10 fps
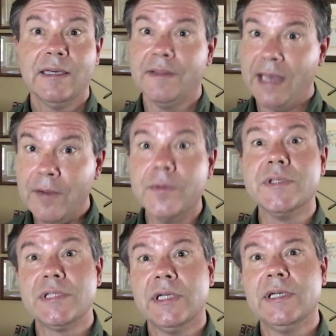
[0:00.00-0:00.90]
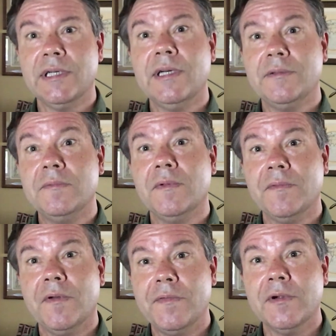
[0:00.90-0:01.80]
That was a
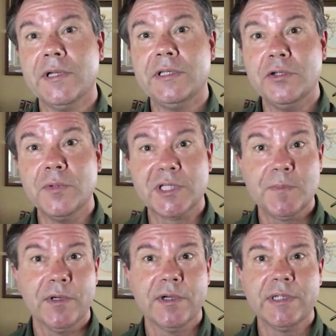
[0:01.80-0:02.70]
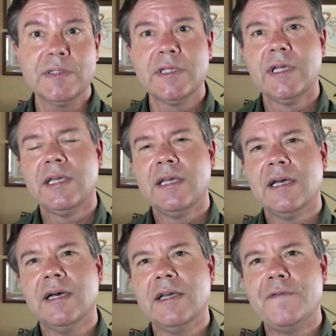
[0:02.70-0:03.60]
very new experience.
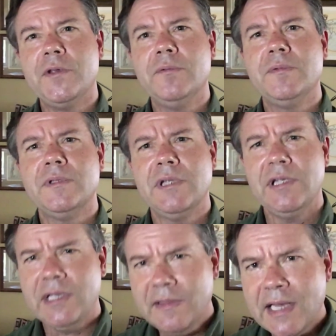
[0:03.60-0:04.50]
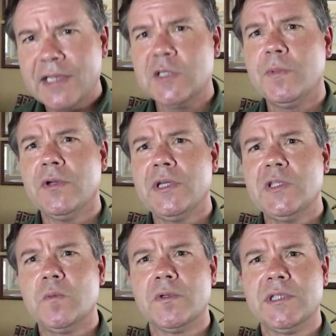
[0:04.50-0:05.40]
If you, in that
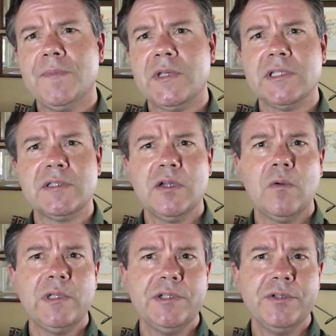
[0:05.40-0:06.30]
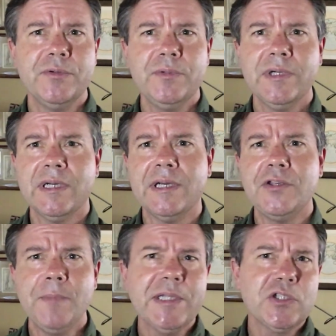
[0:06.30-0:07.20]
experience where something is totally new,
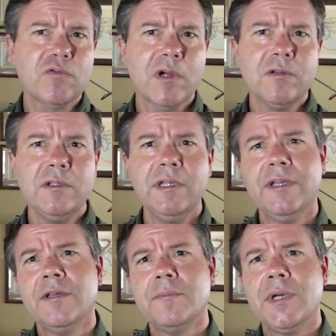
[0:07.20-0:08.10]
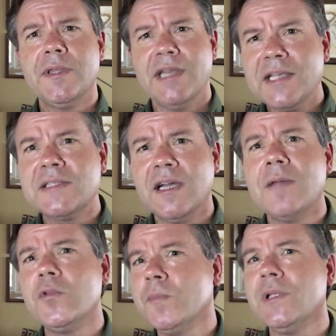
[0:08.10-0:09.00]
you might struggle, but the next
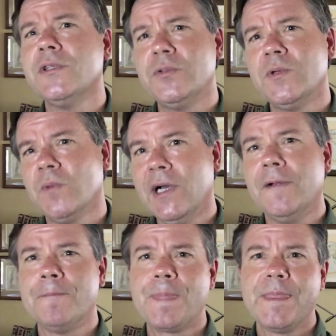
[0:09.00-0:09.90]
time you'll be able to do it well.